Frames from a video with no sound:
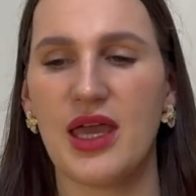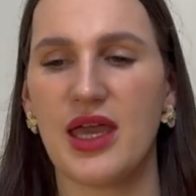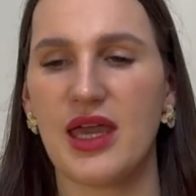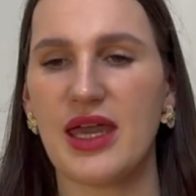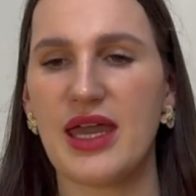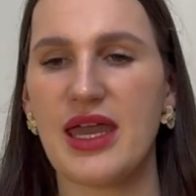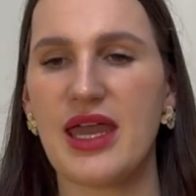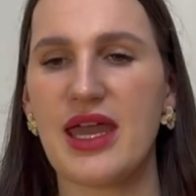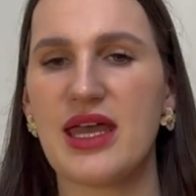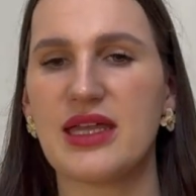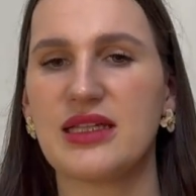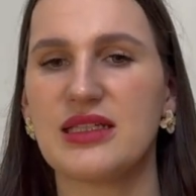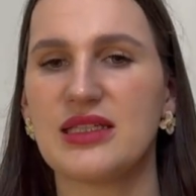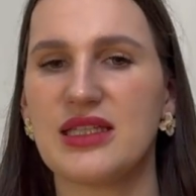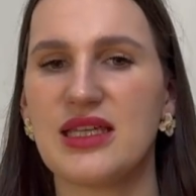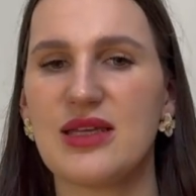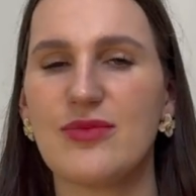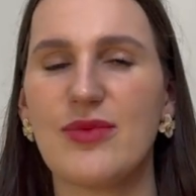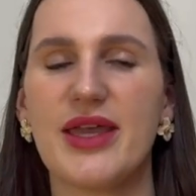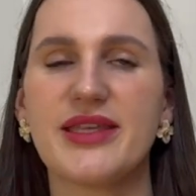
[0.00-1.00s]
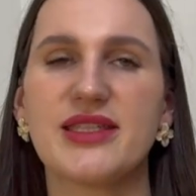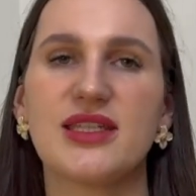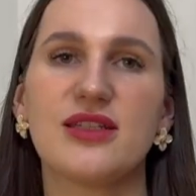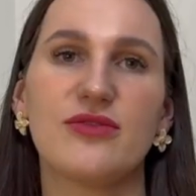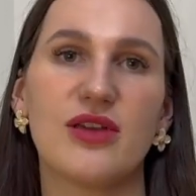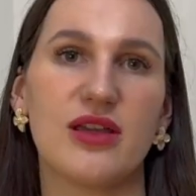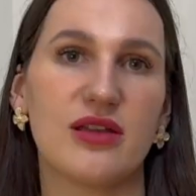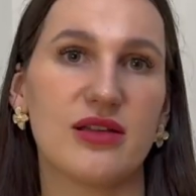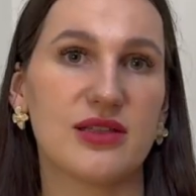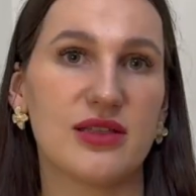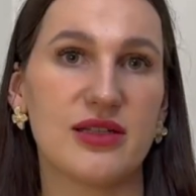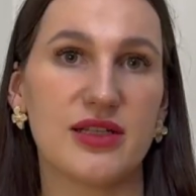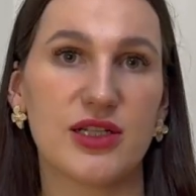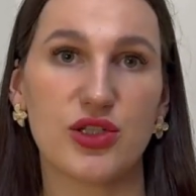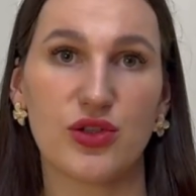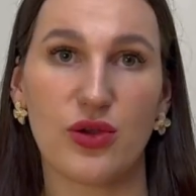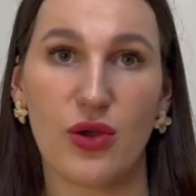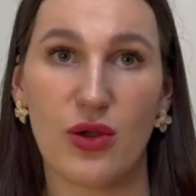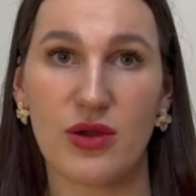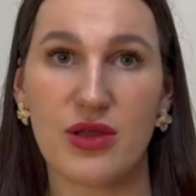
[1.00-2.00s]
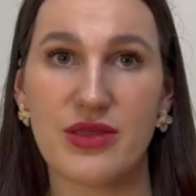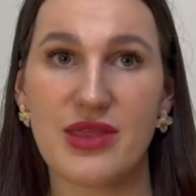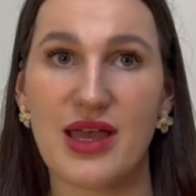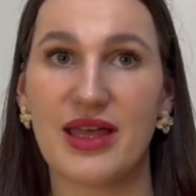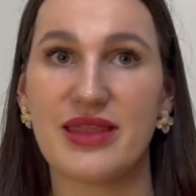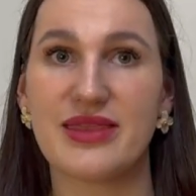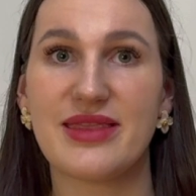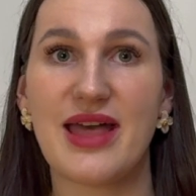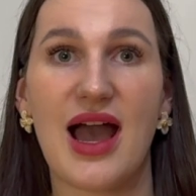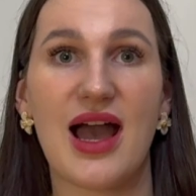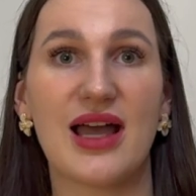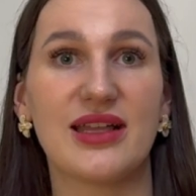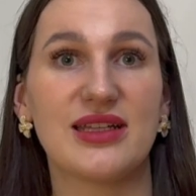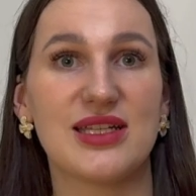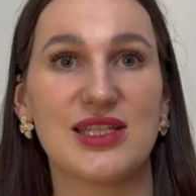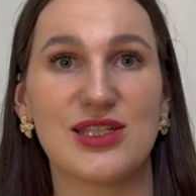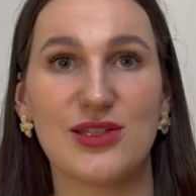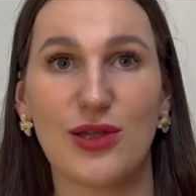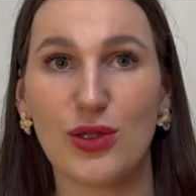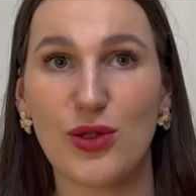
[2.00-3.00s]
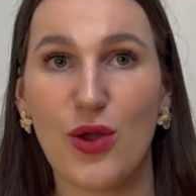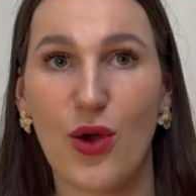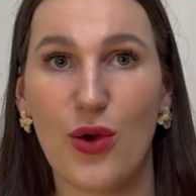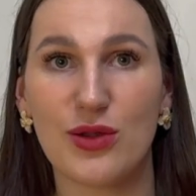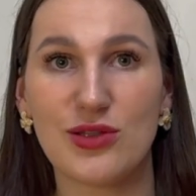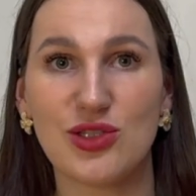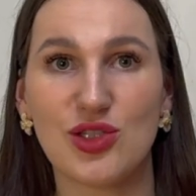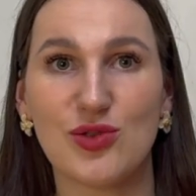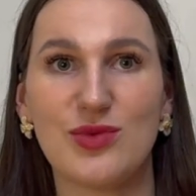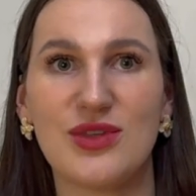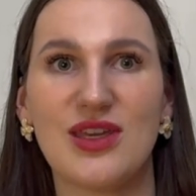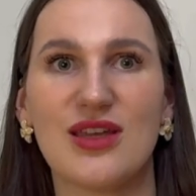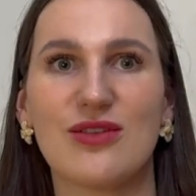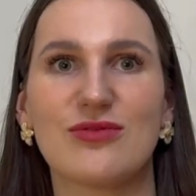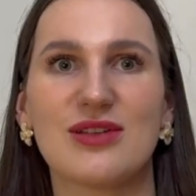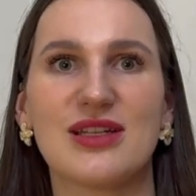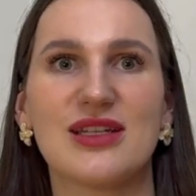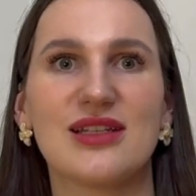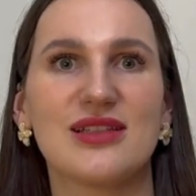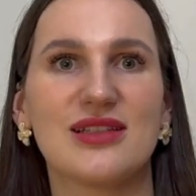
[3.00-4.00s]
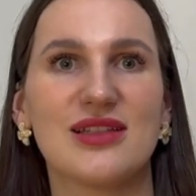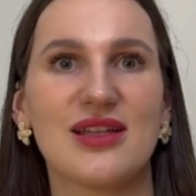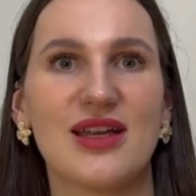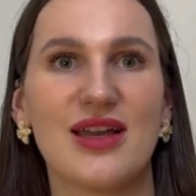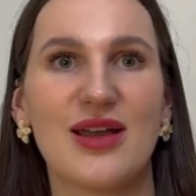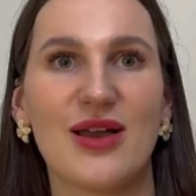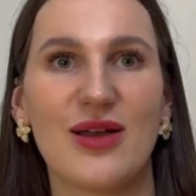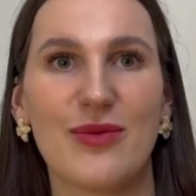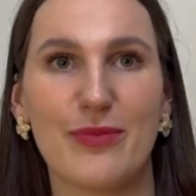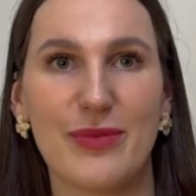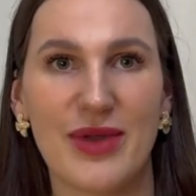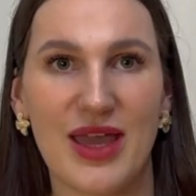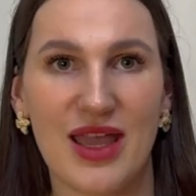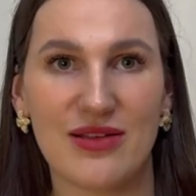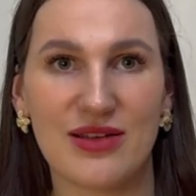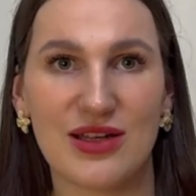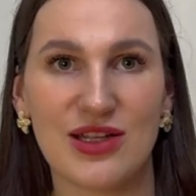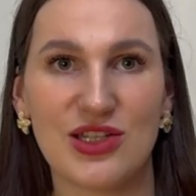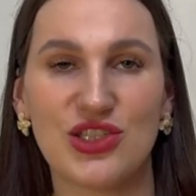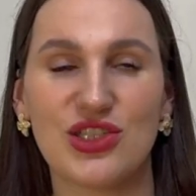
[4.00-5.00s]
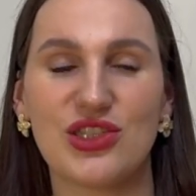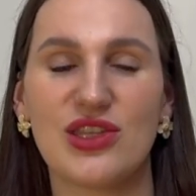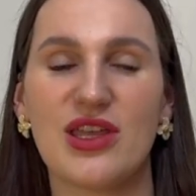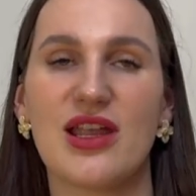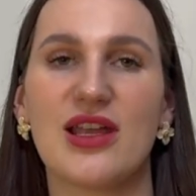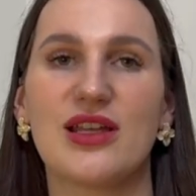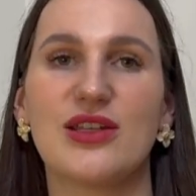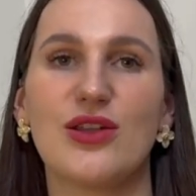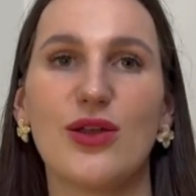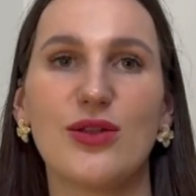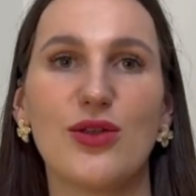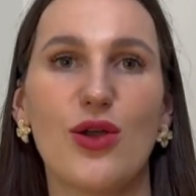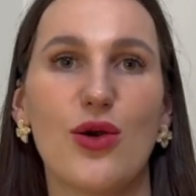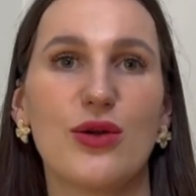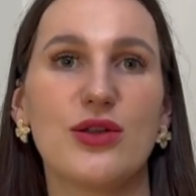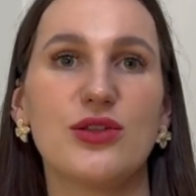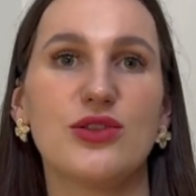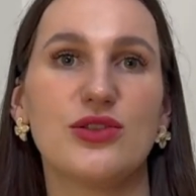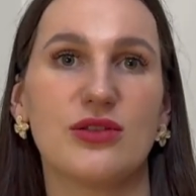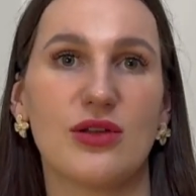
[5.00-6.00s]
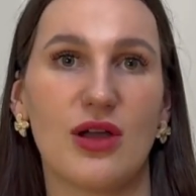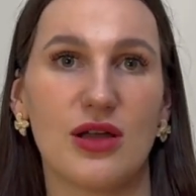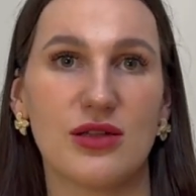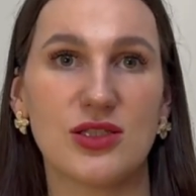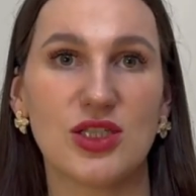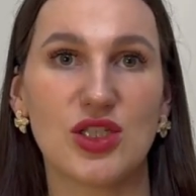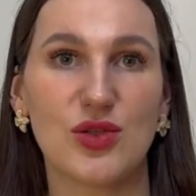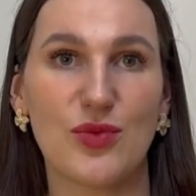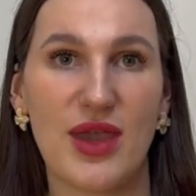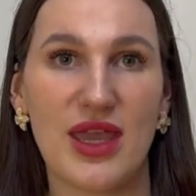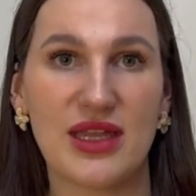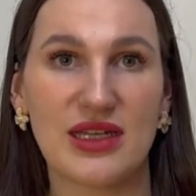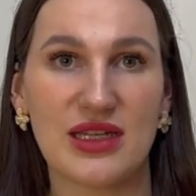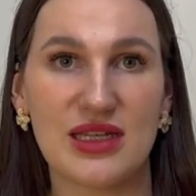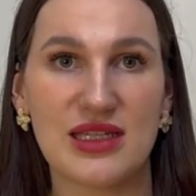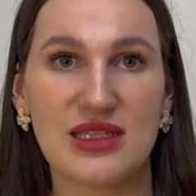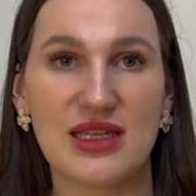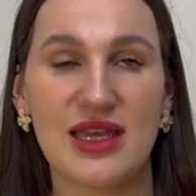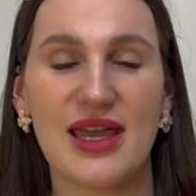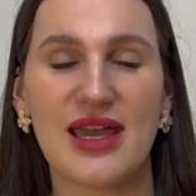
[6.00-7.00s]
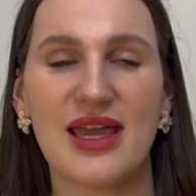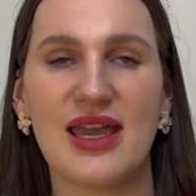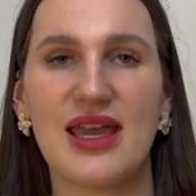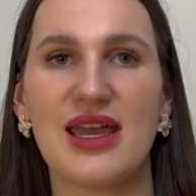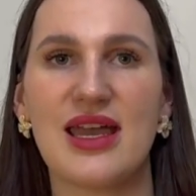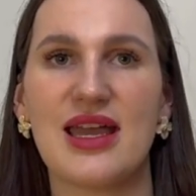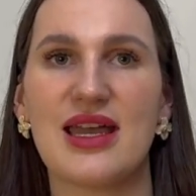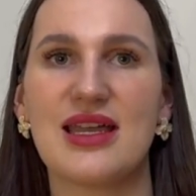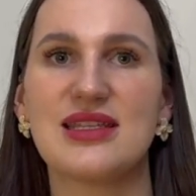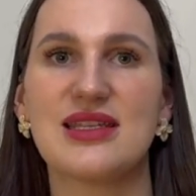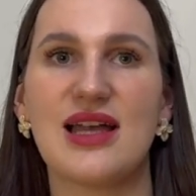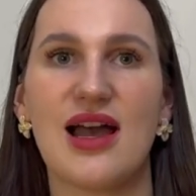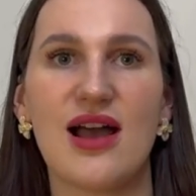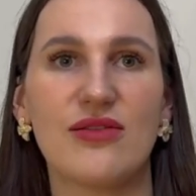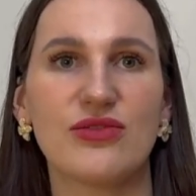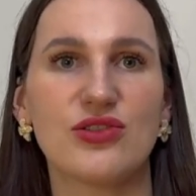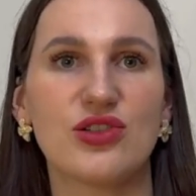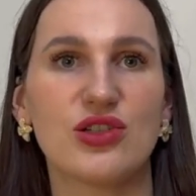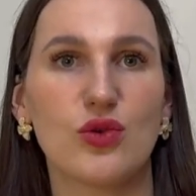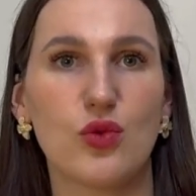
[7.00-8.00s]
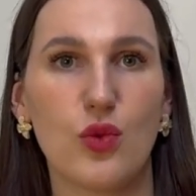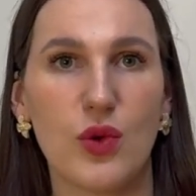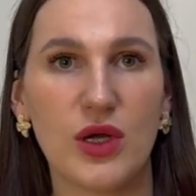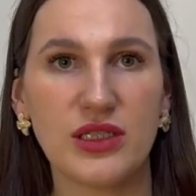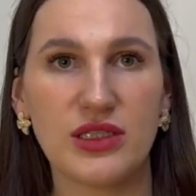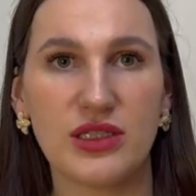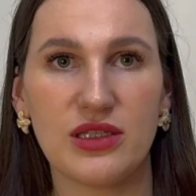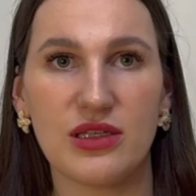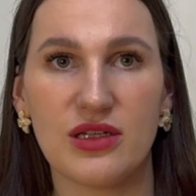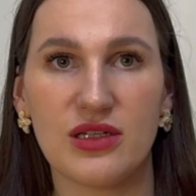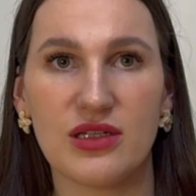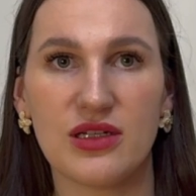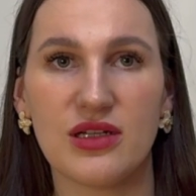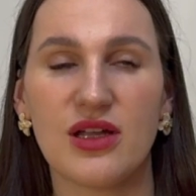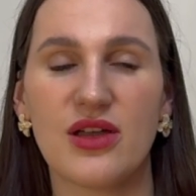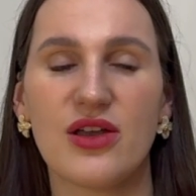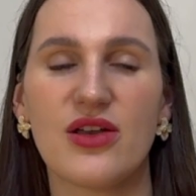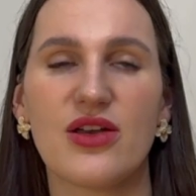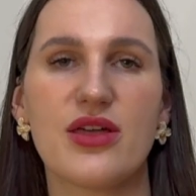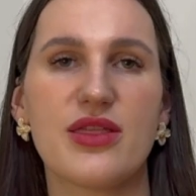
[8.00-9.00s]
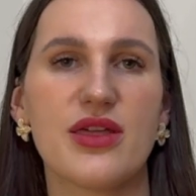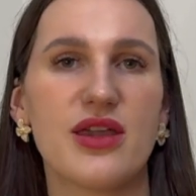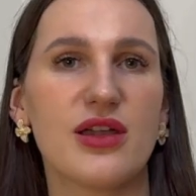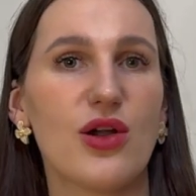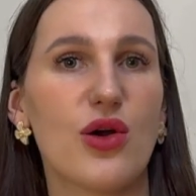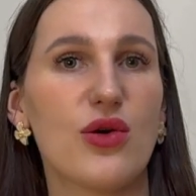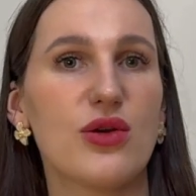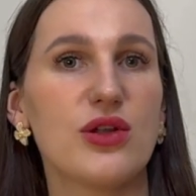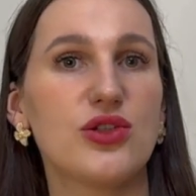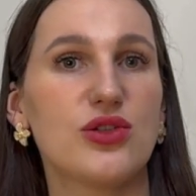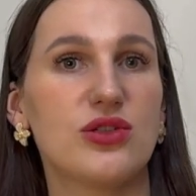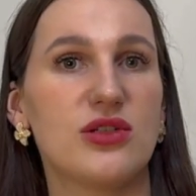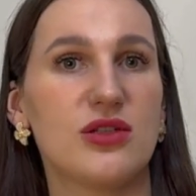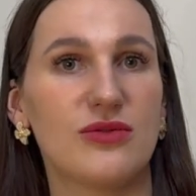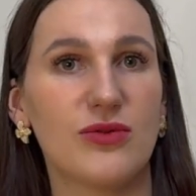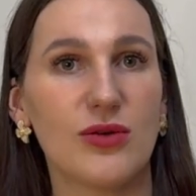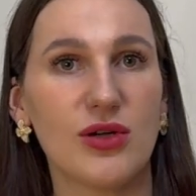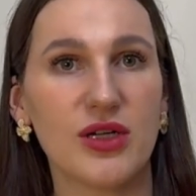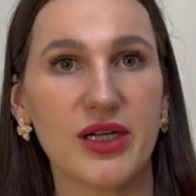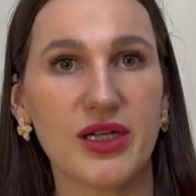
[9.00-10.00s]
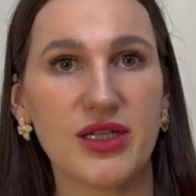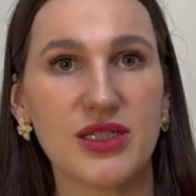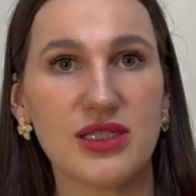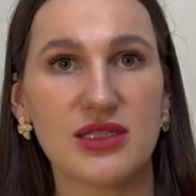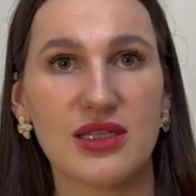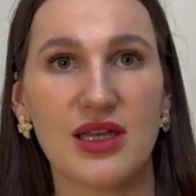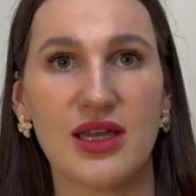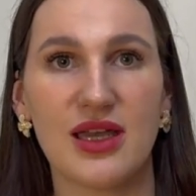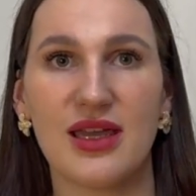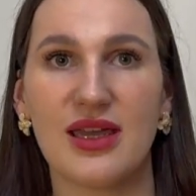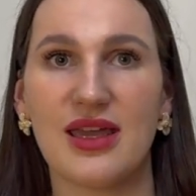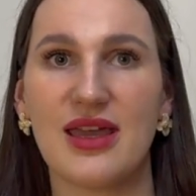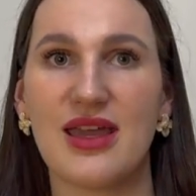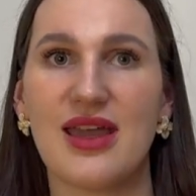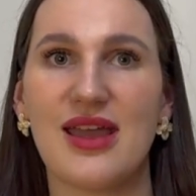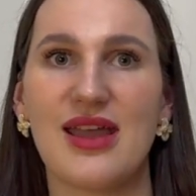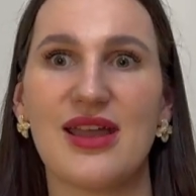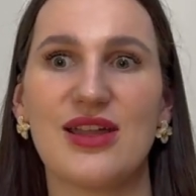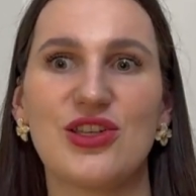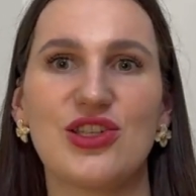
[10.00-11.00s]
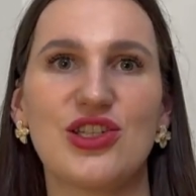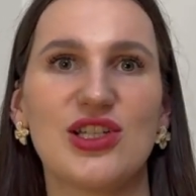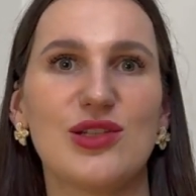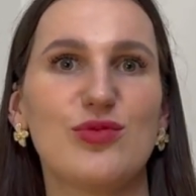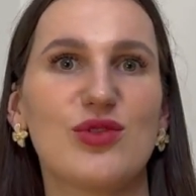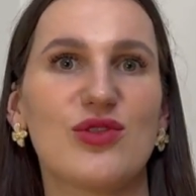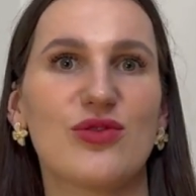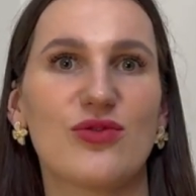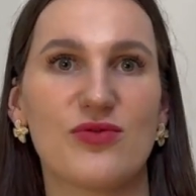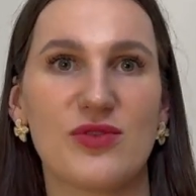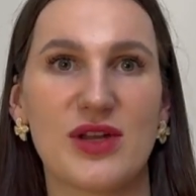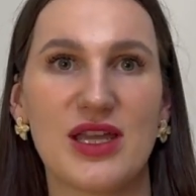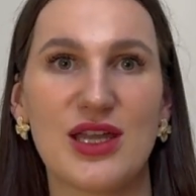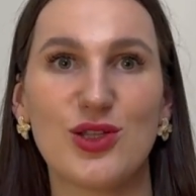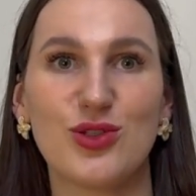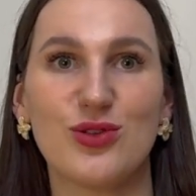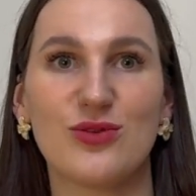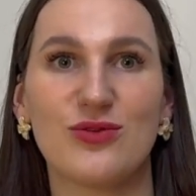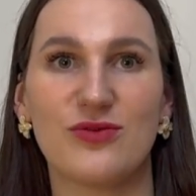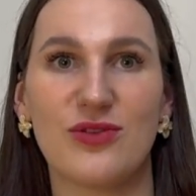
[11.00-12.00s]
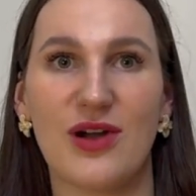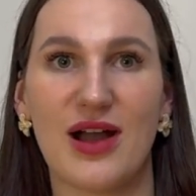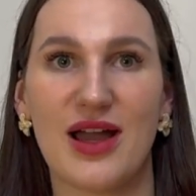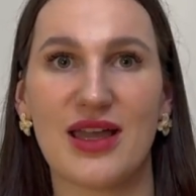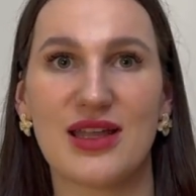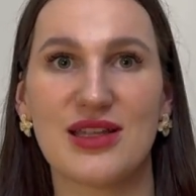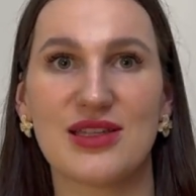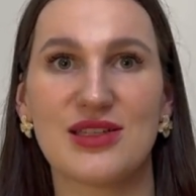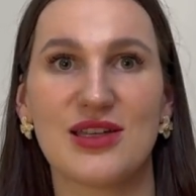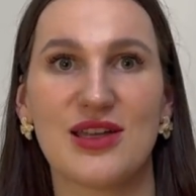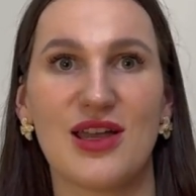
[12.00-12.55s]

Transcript: And he makes it very clear to her that that is not going to be a real marriage. They're not going to consummate it. And after 1 year, they're going to divorce and she'll be free to find